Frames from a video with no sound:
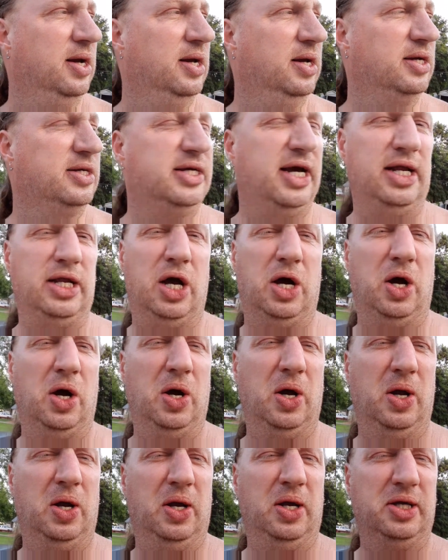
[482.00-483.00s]
it's kind of
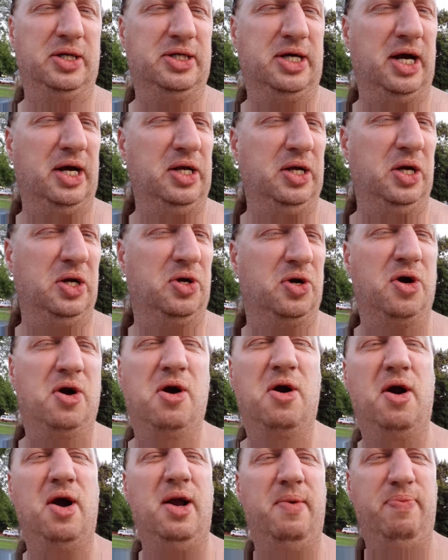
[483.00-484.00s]
it's kind of
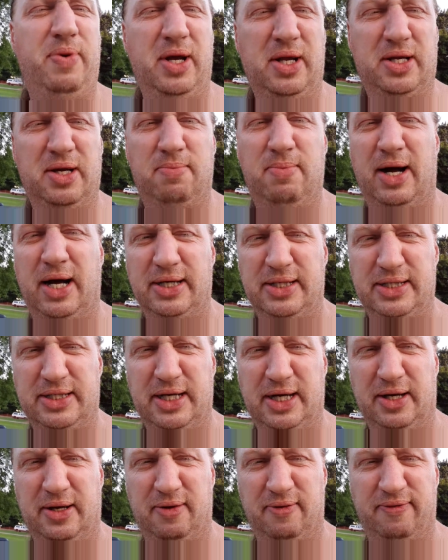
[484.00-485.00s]
creepy to
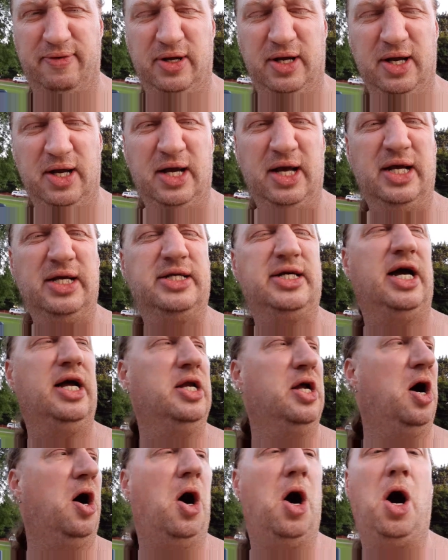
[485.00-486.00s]
myself. It's
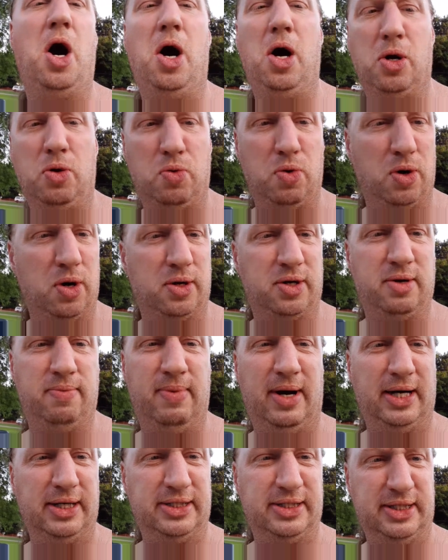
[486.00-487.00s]
kind of awkward to
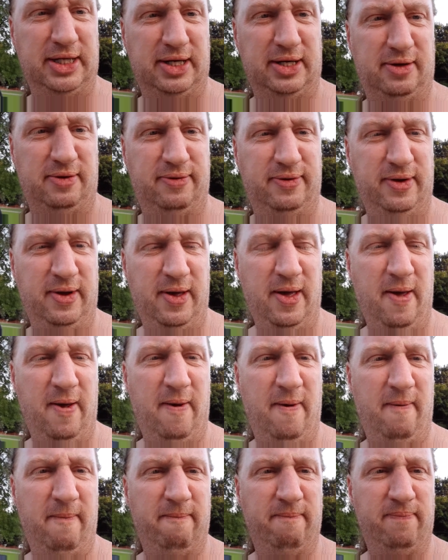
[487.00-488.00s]
myself
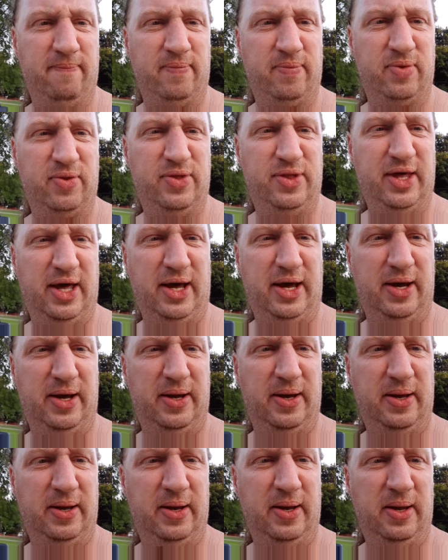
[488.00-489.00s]
that
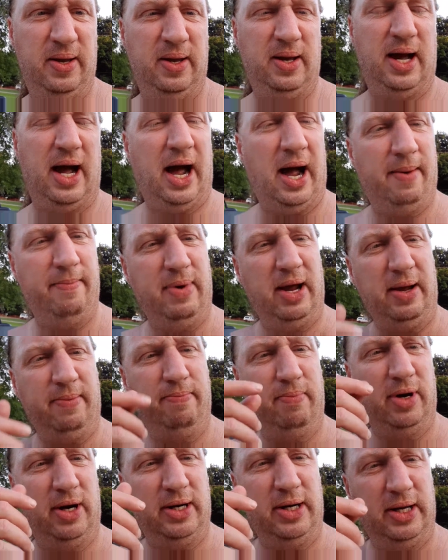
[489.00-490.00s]
I make
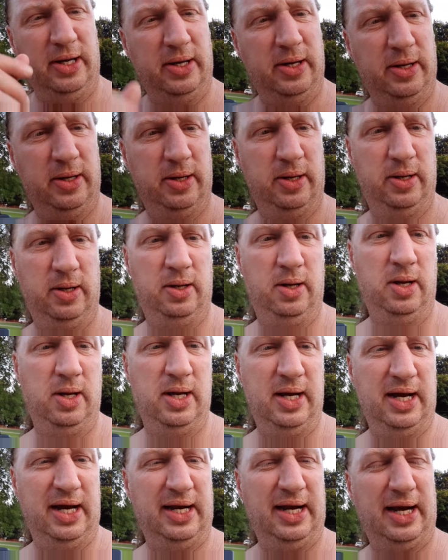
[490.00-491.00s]
money
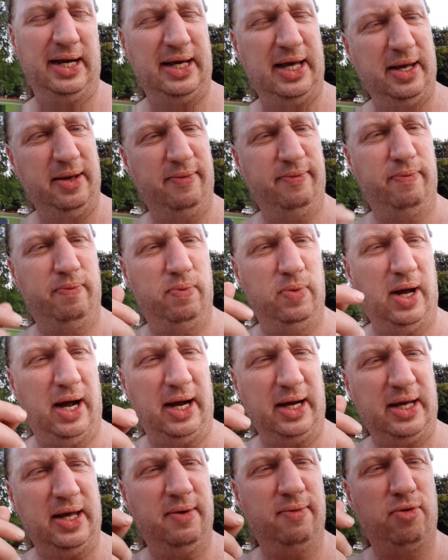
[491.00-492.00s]
and I give
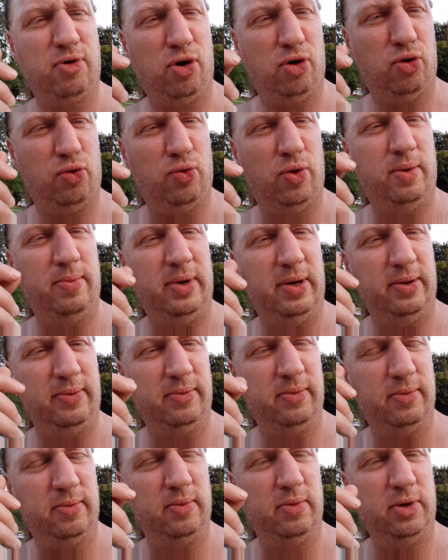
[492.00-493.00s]
I give grown woman,
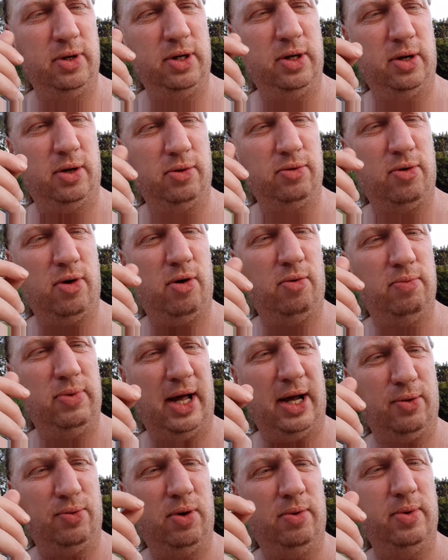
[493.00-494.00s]
you know, grown
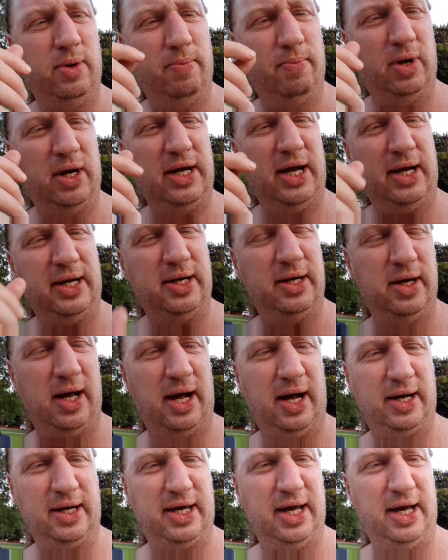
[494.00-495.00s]
black woman money on,
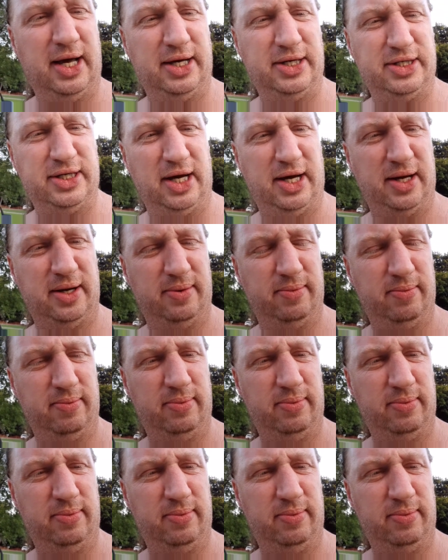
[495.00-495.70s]
on Cash App.